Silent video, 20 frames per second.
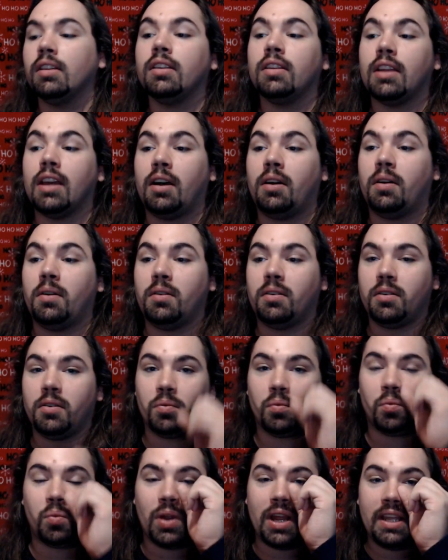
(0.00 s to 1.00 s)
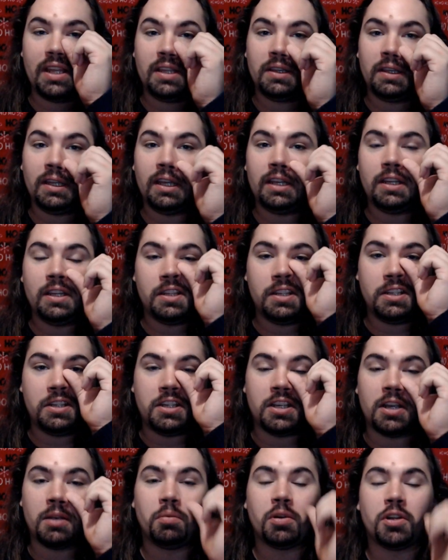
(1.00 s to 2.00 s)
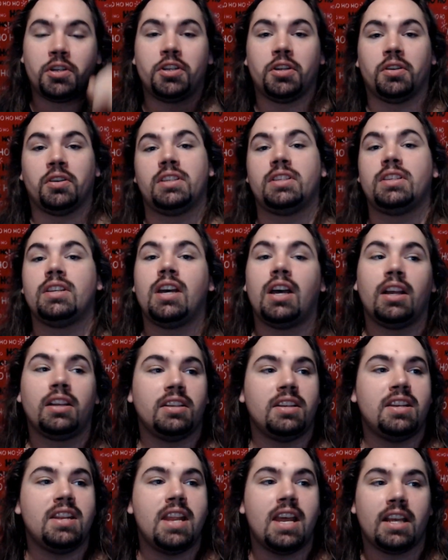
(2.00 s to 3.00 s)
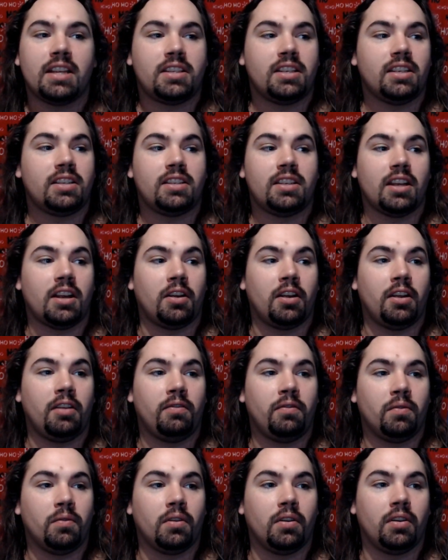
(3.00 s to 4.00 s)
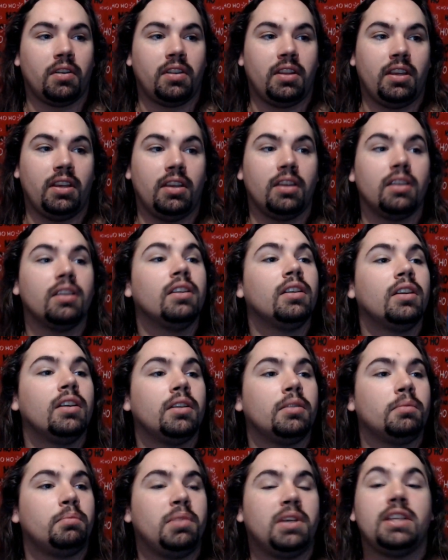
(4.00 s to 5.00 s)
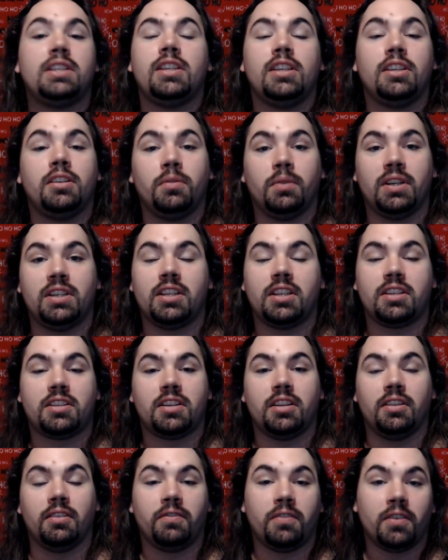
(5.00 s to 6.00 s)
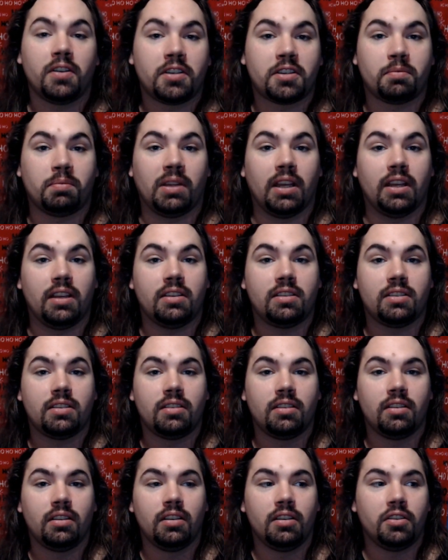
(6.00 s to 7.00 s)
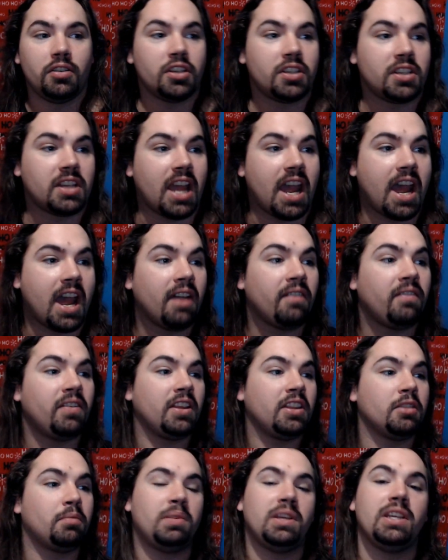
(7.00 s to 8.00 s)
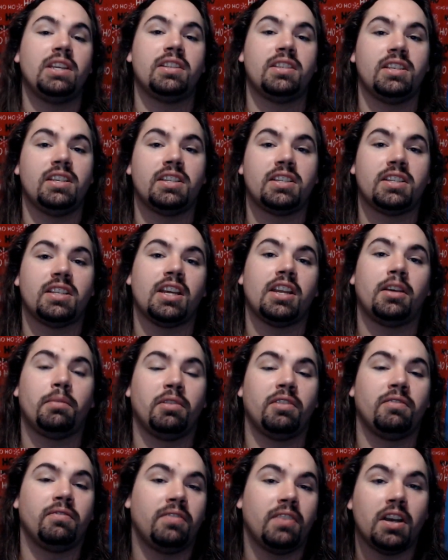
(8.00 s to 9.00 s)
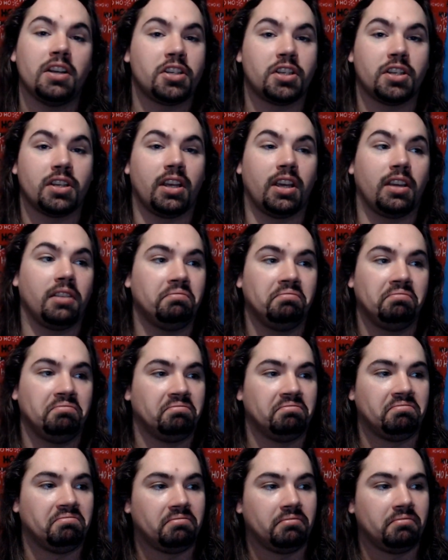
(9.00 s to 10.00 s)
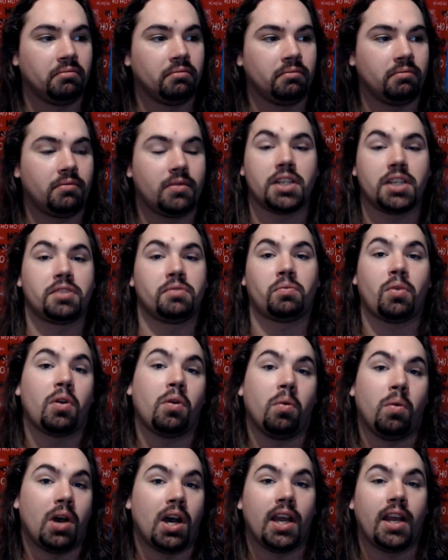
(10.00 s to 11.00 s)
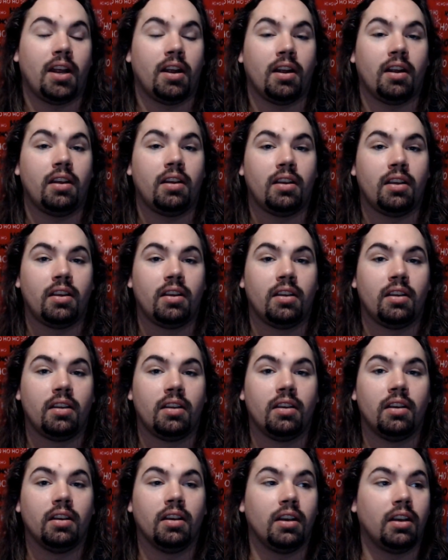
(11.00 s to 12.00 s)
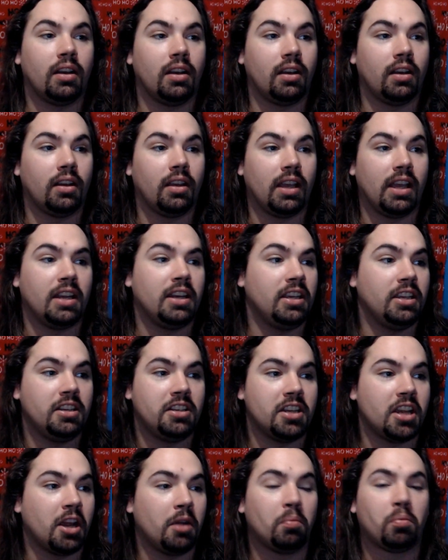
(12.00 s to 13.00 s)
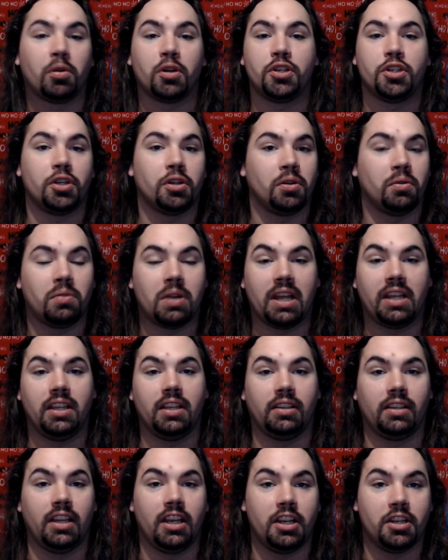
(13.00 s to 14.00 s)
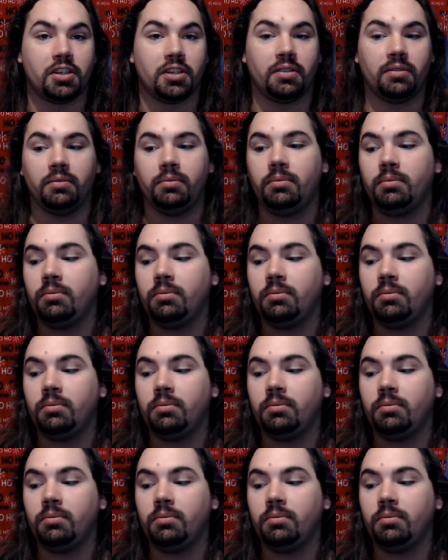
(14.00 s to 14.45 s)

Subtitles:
Now, regulating the temperature is not necessary for the PC to exist in the first place. Just having the PC set up and functioning doesn't require any temperature regulation.